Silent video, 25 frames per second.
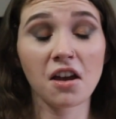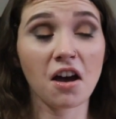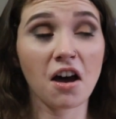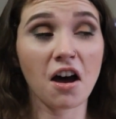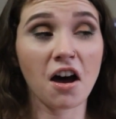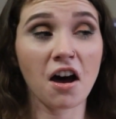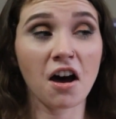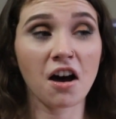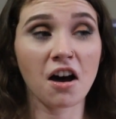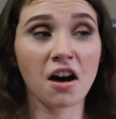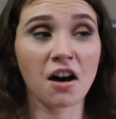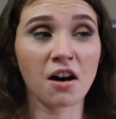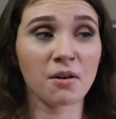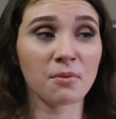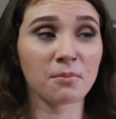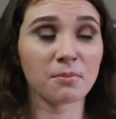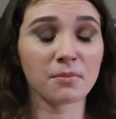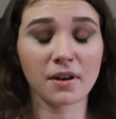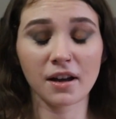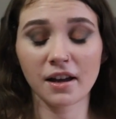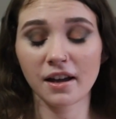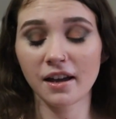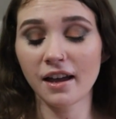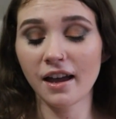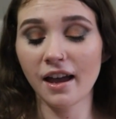
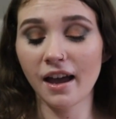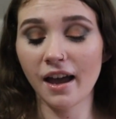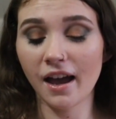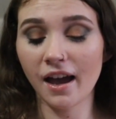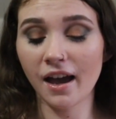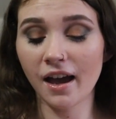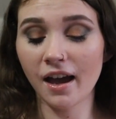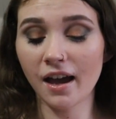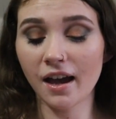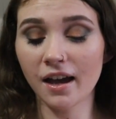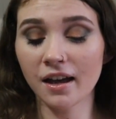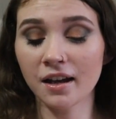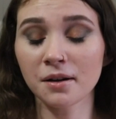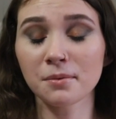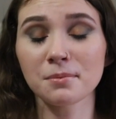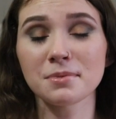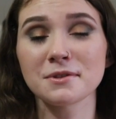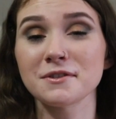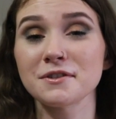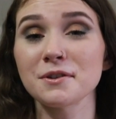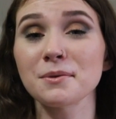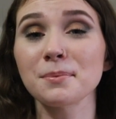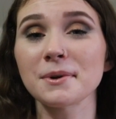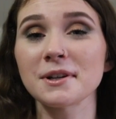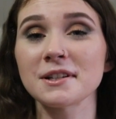And I'm
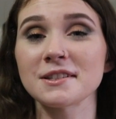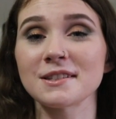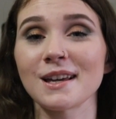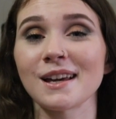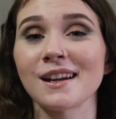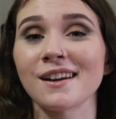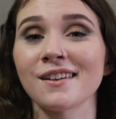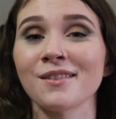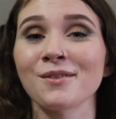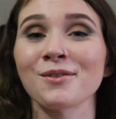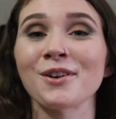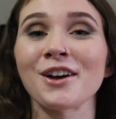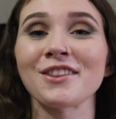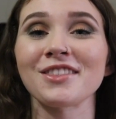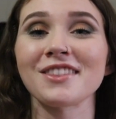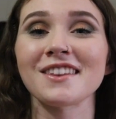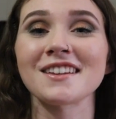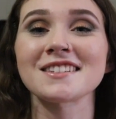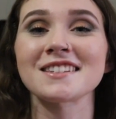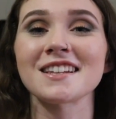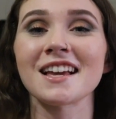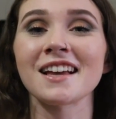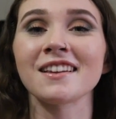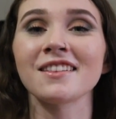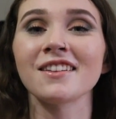super excited about
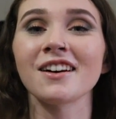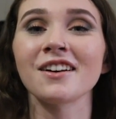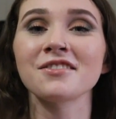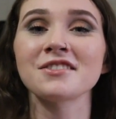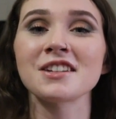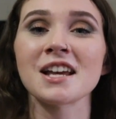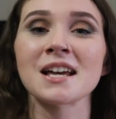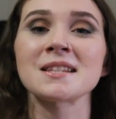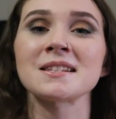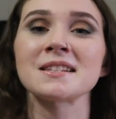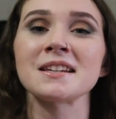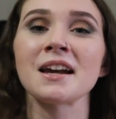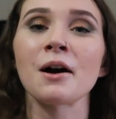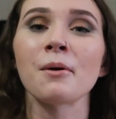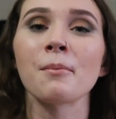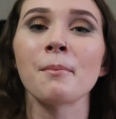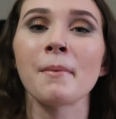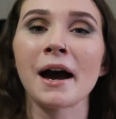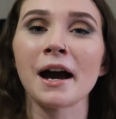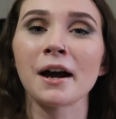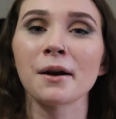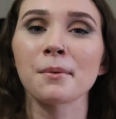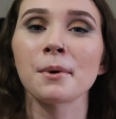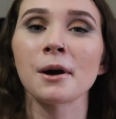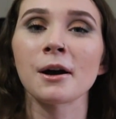this. I love testing out
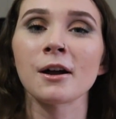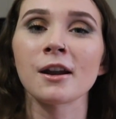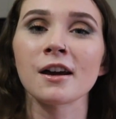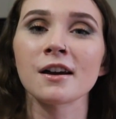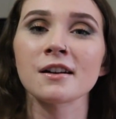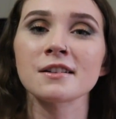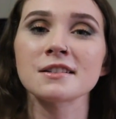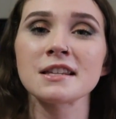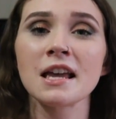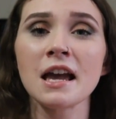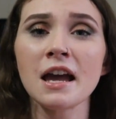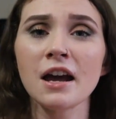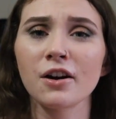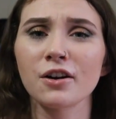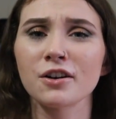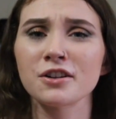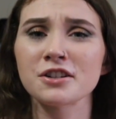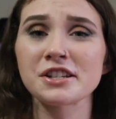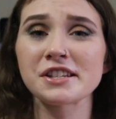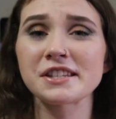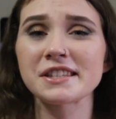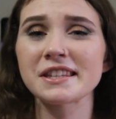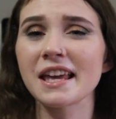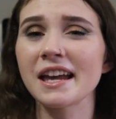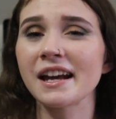MAC products, or
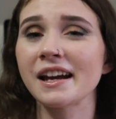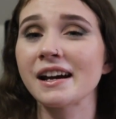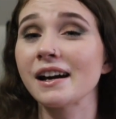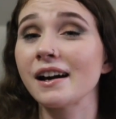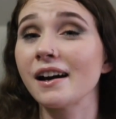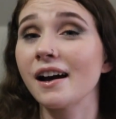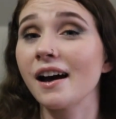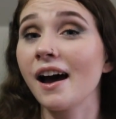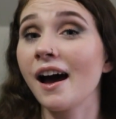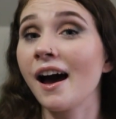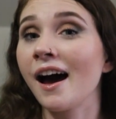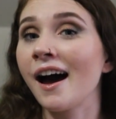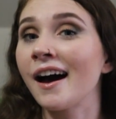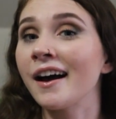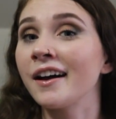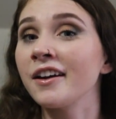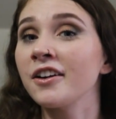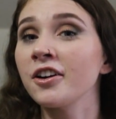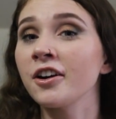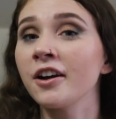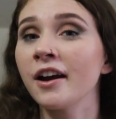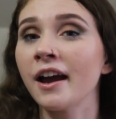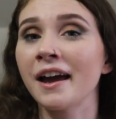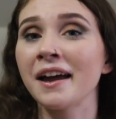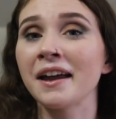just like
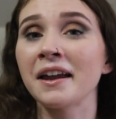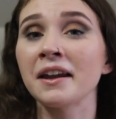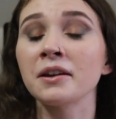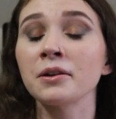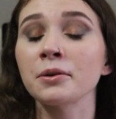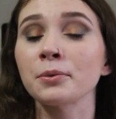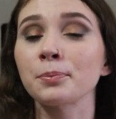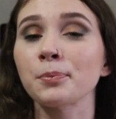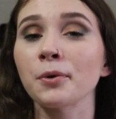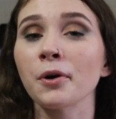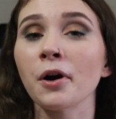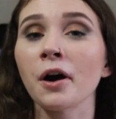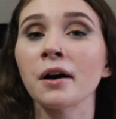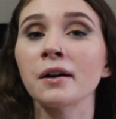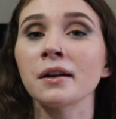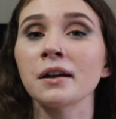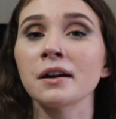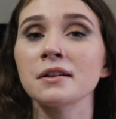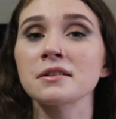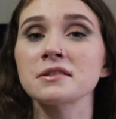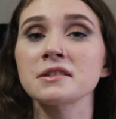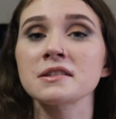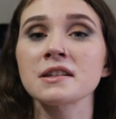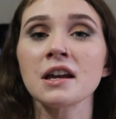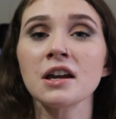higher end
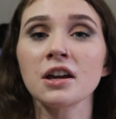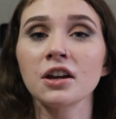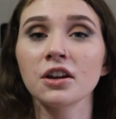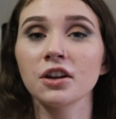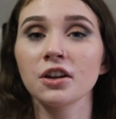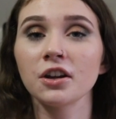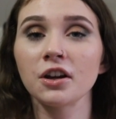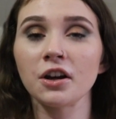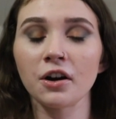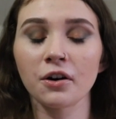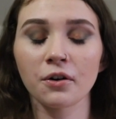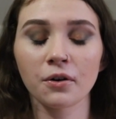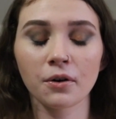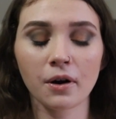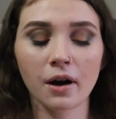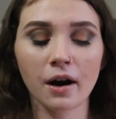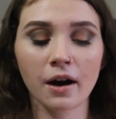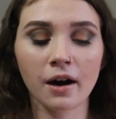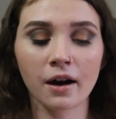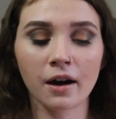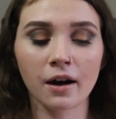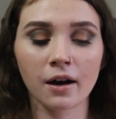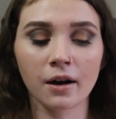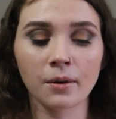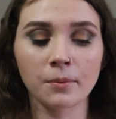products, you know,
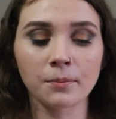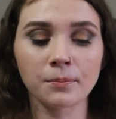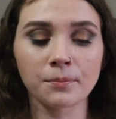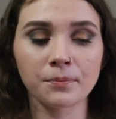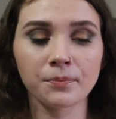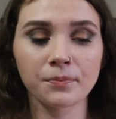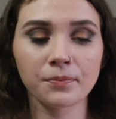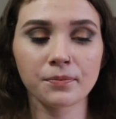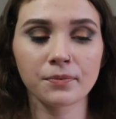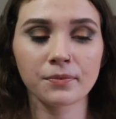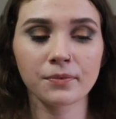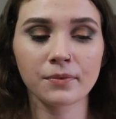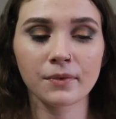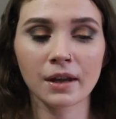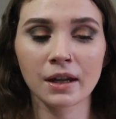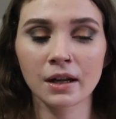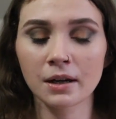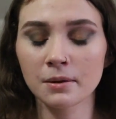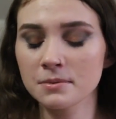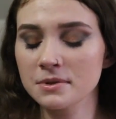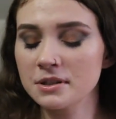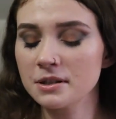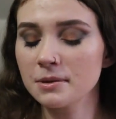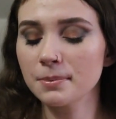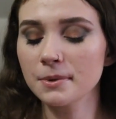and
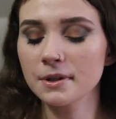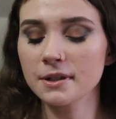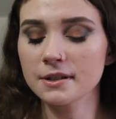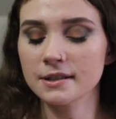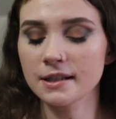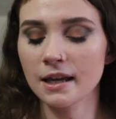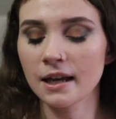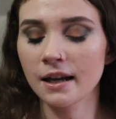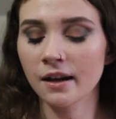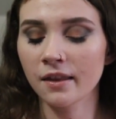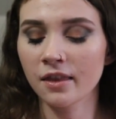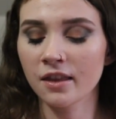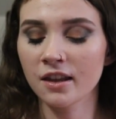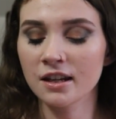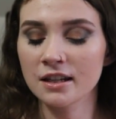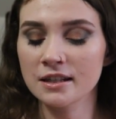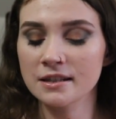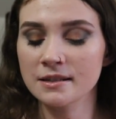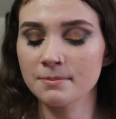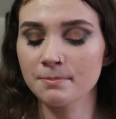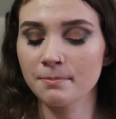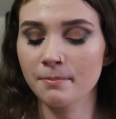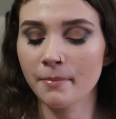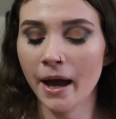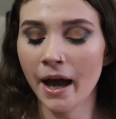I'm super excited that
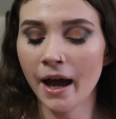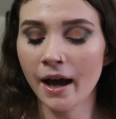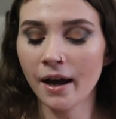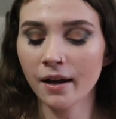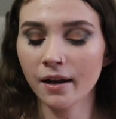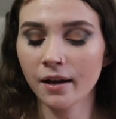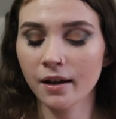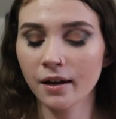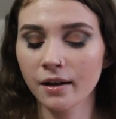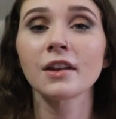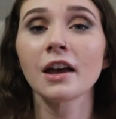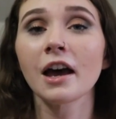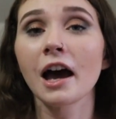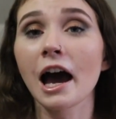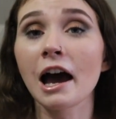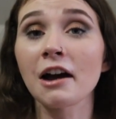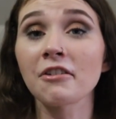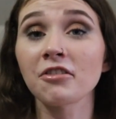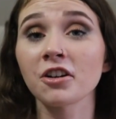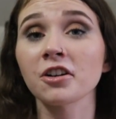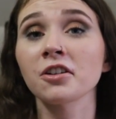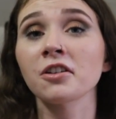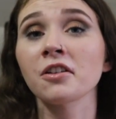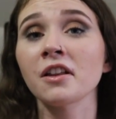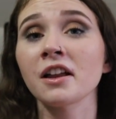it's MAC. I've
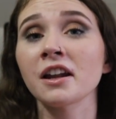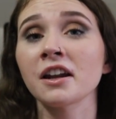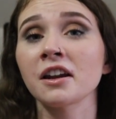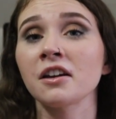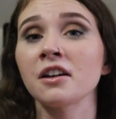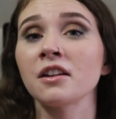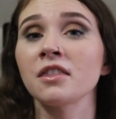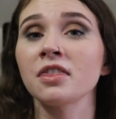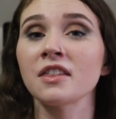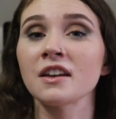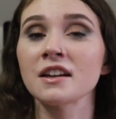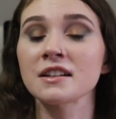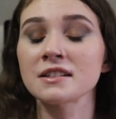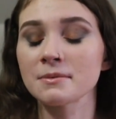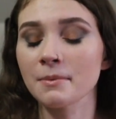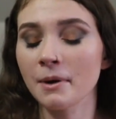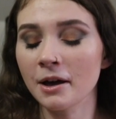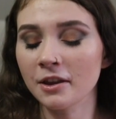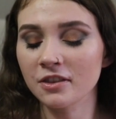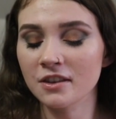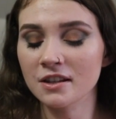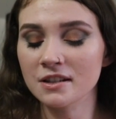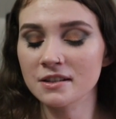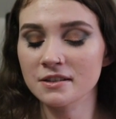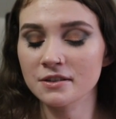heard a lot of good things
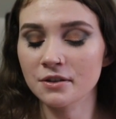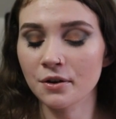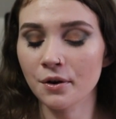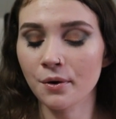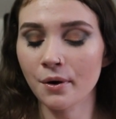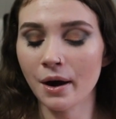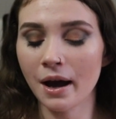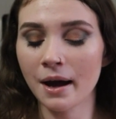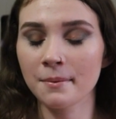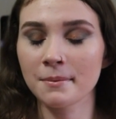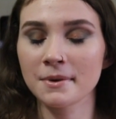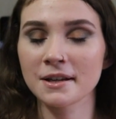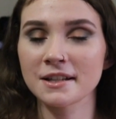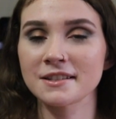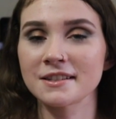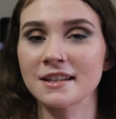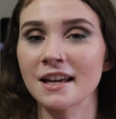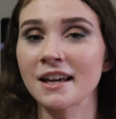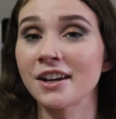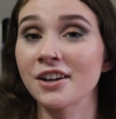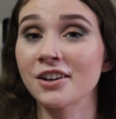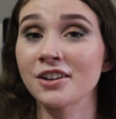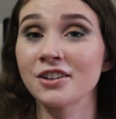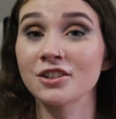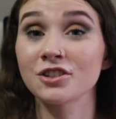about this, so I'm
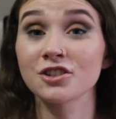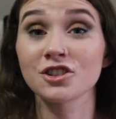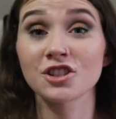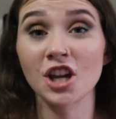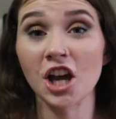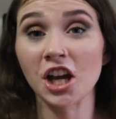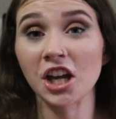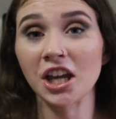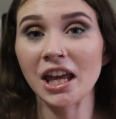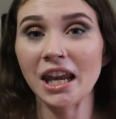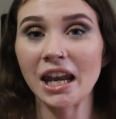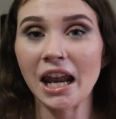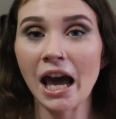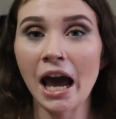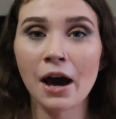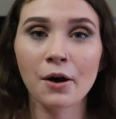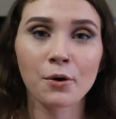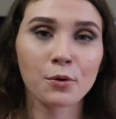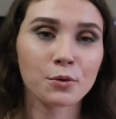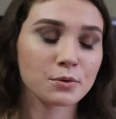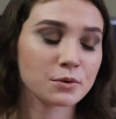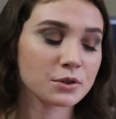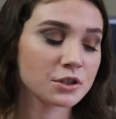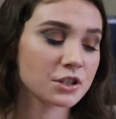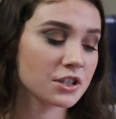excited to check it
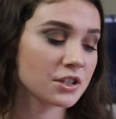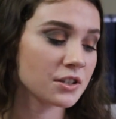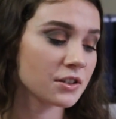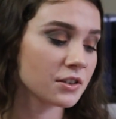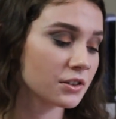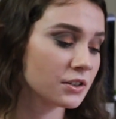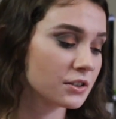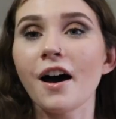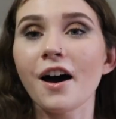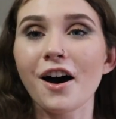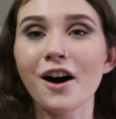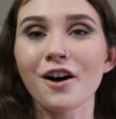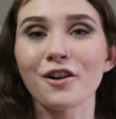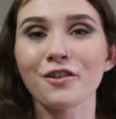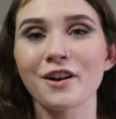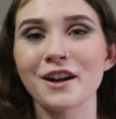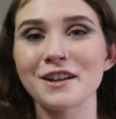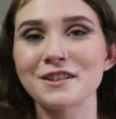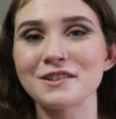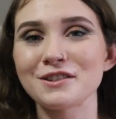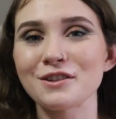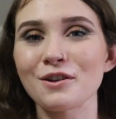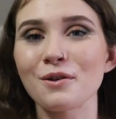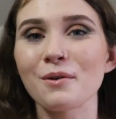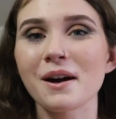out.
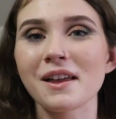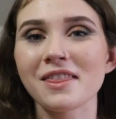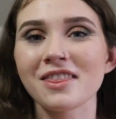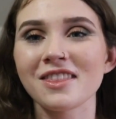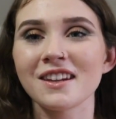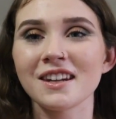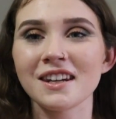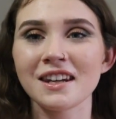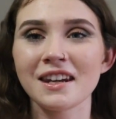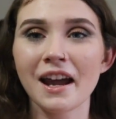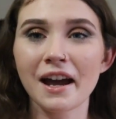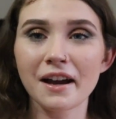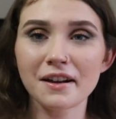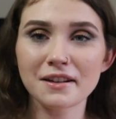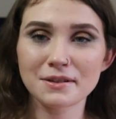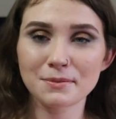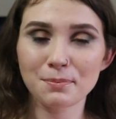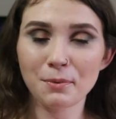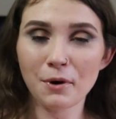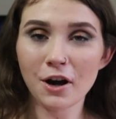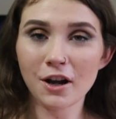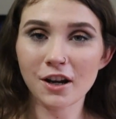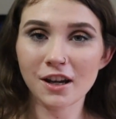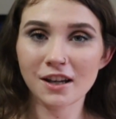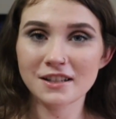Alright, so the next
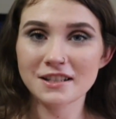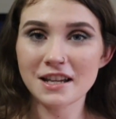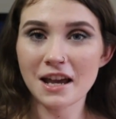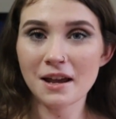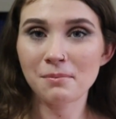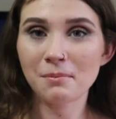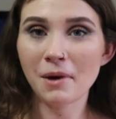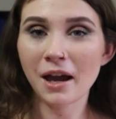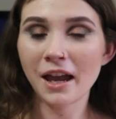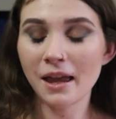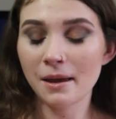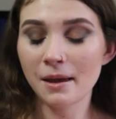product in my